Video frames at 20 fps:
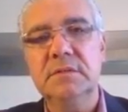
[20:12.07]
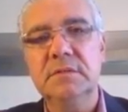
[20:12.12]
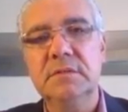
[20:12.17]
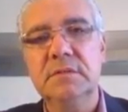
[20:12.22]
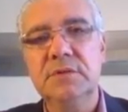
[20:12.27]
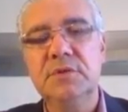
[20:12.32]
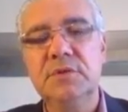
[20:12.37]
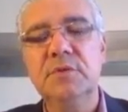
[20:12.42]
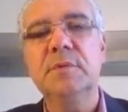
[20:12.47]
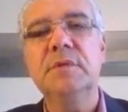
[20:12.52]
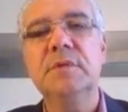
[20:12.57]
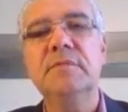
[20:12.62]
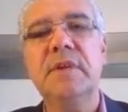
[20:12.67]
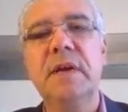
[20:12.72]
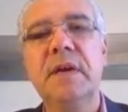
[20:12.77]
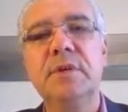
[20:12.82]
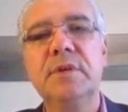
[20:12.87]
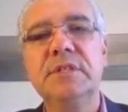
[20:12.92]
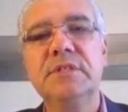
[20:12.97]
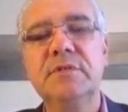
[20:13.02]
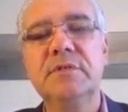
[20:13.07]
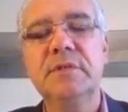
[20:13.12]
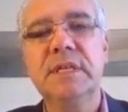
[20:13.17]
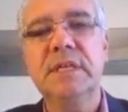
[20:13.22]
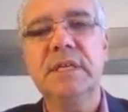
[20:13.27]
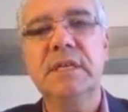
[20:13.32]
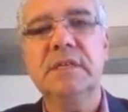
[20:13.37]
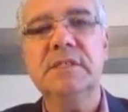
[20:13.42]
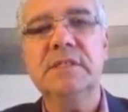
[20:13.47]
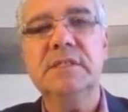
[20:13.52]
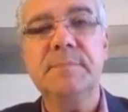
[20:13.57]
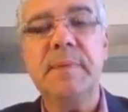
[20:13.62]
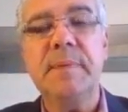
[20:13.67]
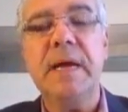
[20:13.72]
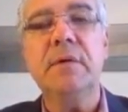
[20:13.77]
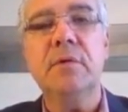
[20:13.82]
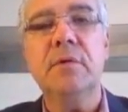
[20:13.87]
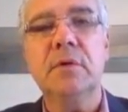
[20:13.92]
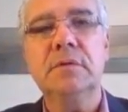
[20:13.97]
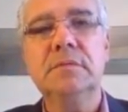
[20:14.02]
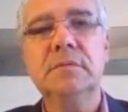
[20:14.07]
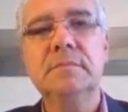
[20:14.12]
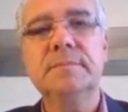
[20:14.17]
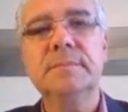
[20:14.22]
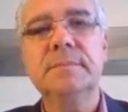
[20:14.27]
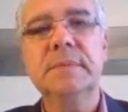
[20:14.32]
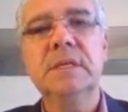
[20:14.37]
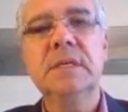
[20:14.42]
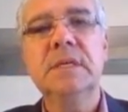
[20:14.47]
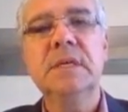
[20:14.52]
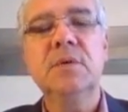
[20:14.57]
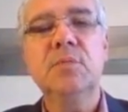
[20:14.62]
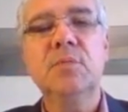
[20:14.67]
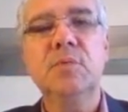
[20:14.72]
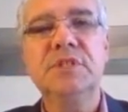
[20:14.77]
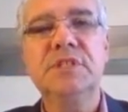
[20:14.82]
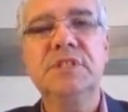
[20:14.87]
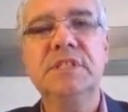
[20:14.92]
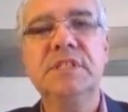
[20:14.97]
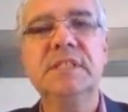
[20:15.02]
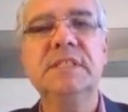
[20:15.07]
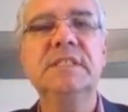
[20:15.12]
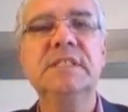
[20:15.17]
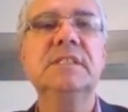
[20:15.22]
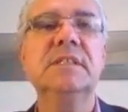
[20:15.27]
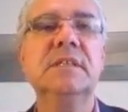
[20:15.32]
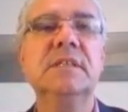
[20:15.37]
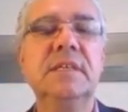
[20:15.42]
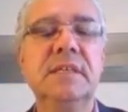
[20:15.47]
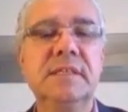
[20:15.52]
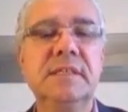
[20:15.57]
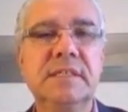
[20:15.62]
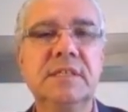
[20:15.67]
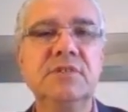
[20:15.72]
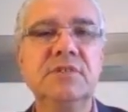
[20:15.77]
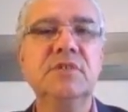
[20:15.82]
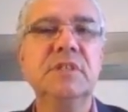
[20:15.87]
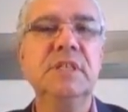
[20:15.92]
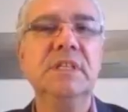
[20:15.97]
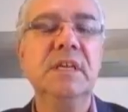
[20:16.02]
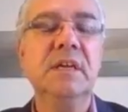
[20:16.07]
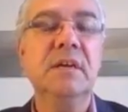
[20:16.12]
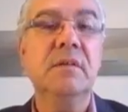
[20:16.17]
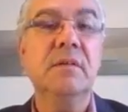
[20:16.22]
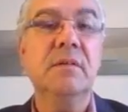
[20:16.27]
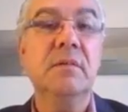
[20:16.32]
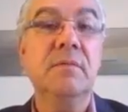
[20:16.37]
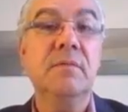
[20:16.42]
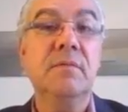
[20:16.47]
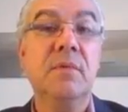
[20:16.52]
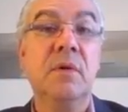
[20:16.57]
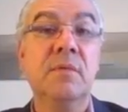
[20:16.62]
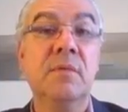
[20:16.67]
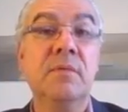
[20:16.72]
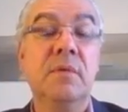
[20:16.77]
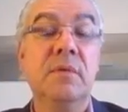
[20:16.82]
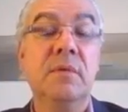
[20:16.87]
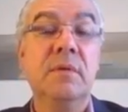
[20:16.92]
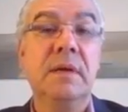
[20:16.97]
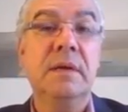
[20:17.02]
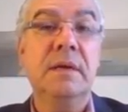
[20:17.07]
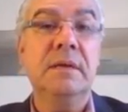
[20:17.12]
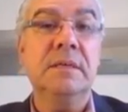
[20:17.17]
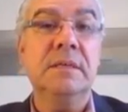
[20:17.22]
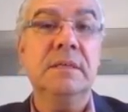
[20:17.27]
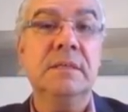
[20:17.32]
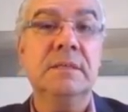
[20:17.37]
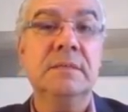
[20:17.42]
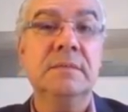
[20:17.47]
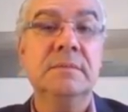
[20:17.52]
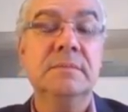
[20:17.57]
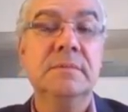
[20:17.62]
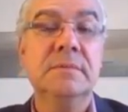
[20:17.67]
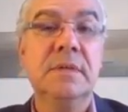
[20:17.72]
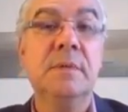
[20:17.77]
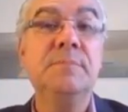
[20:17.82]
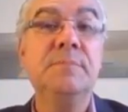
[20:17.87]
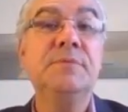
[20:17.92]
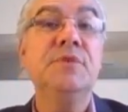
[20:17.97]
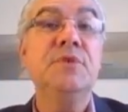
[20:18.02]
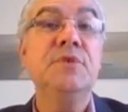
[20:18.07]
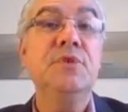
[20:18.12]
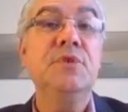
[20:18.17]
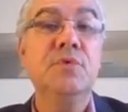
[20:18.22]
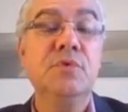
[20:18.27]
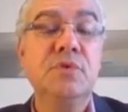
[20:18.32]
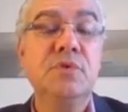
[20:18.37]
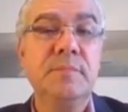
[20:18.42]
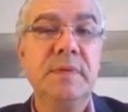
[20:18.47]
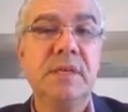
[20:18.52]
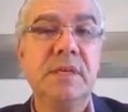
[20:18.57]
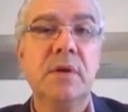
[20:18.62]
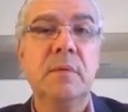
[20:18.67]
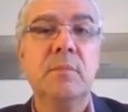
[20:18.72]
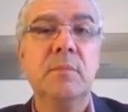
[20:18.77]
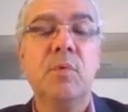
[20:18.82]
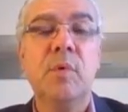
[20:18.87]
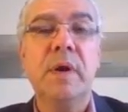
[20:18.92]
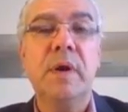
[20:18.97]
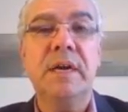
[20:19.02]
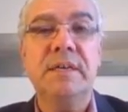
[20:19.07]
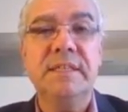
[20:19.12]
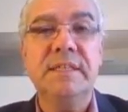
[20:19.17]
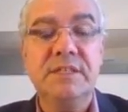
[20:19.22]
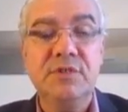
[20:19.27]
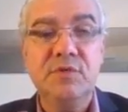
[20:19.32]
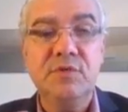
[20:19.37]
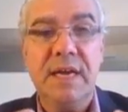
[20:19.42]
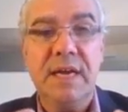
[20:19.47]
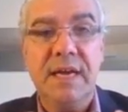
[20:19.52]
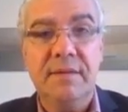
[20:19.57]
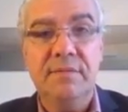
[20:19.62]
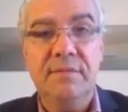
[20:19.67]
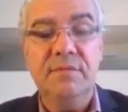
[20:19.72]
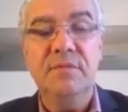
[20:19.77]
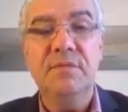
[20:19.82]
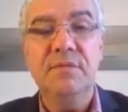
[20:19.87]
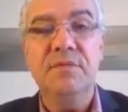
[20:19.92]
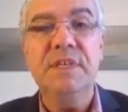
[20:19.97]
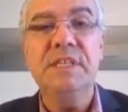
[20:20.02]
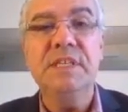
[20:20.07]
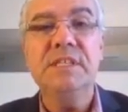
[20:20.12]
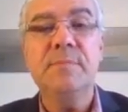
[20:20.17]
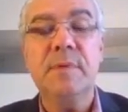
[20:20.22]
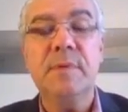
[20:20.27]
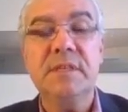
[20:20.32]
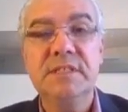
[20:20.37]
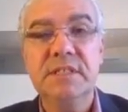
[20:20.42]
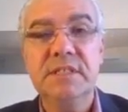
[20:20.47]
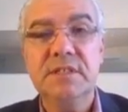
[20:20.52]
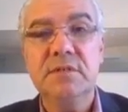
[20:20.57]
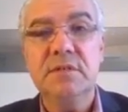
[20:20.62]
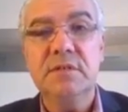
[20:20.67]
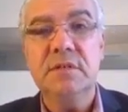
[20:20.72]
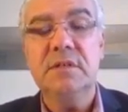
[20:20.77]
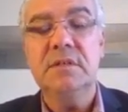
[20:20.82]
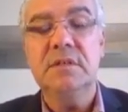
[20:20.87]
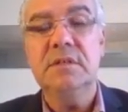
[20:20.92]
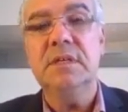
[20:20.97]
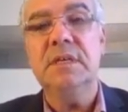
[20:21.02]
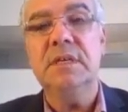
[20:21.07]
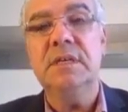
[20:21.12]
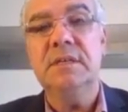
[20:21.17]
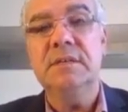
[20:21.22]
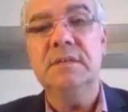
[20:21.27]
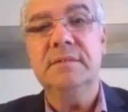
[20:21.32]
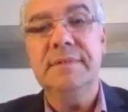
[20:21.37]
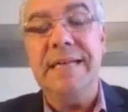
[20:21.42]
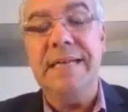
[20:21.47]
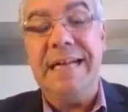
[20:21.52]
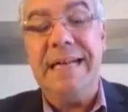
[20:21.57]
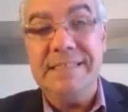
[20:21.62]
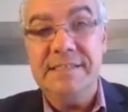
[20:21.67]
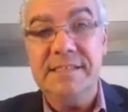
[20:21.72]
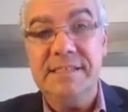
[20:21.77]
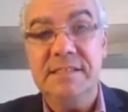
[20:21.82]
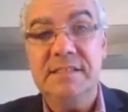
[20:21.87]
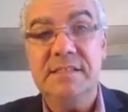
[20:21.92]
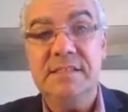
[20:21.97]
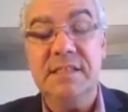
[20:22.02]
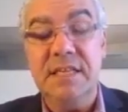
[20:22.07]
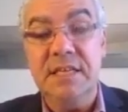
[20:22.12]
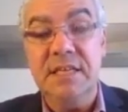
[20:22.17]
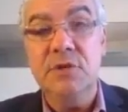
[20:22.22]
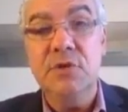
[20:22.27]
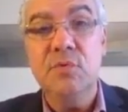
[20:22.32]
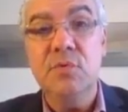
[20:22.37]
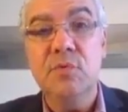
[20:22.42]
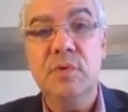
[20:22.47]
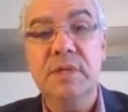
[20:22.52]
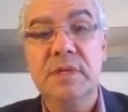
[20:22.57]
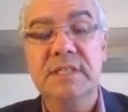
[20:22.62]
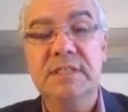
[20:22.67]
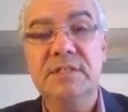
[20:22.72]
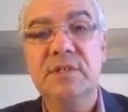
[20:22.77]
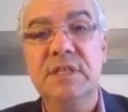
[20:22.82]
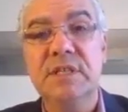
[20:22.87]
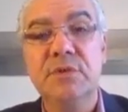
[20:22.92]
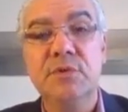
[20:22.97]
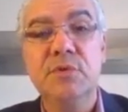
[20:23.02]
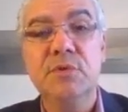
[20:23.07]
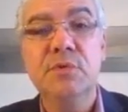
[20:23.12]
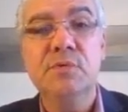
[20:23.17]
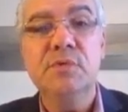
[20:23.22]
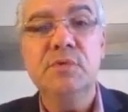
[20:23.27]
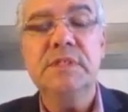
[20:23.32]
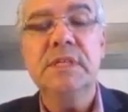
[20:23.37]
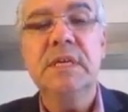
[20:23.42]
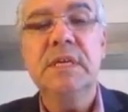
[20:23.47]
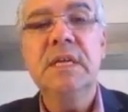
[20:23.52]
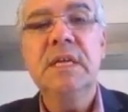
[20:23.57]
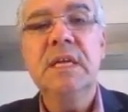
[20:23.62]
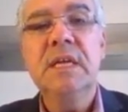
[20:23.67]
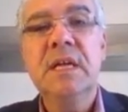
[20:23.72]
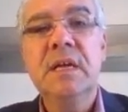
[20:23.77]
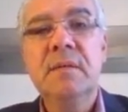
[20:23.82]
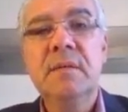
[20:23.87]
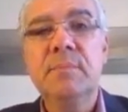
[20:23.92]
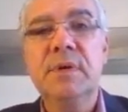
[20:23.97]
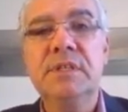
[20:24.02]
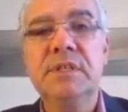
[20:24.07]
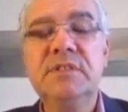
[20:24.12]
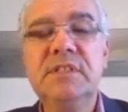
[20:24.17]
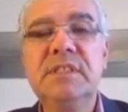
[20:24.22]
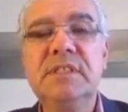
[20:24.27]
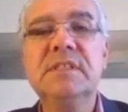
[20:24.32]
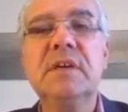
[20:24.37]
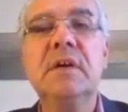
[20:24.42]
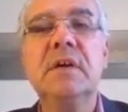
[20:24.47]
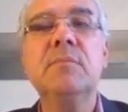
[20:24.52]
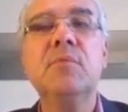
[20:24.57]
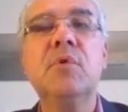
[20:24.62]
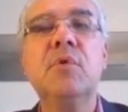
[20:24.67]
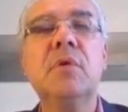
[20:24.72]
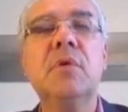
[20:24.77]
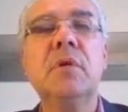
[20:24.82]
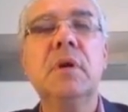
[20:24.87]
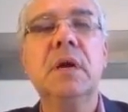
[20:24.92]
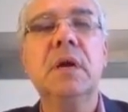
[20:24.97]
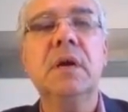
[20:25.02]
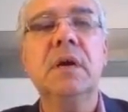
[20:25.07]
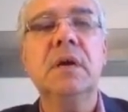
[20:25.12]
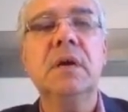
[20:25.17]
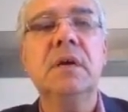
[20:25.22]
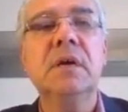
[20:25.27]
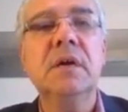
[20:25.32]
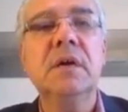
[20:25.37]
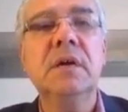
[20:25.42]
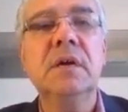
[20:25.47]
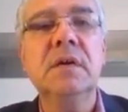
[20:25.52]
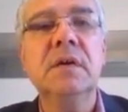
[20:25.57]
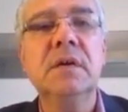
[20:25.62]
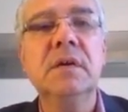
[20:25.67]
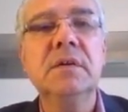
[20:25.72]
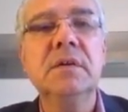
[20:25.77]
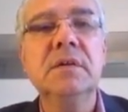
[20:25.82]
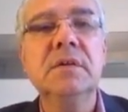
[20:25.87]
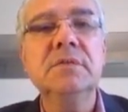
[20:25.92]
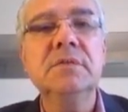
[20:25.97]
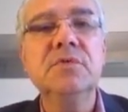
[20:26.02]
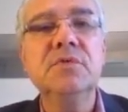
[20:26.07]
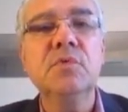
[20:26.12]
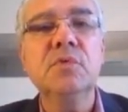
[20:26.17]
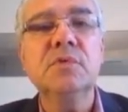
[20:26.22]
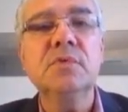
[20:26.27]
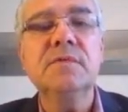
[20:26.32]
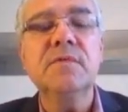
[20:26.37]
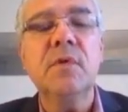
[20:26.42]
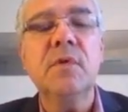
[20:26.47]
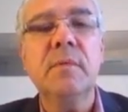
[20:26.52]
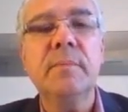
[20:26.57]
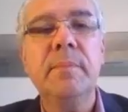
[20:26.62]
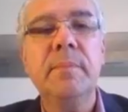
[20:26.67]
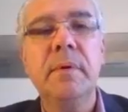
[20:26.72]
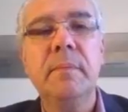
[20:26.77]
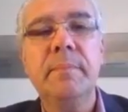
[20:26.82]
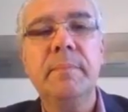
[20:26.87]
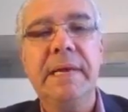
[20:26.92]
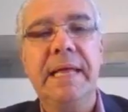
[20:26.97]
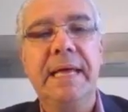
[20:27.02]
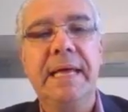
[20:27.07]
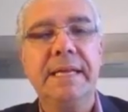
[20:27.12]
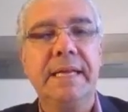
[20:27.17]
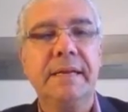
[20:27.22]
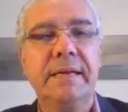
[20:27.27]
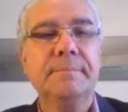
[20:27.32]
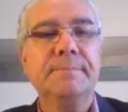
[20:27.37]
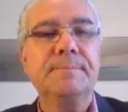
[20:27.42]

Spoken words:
human vibratory spiral, which is essentially up to you to become aware that you have these particular assets in you and that you can use. But these are more tools for planning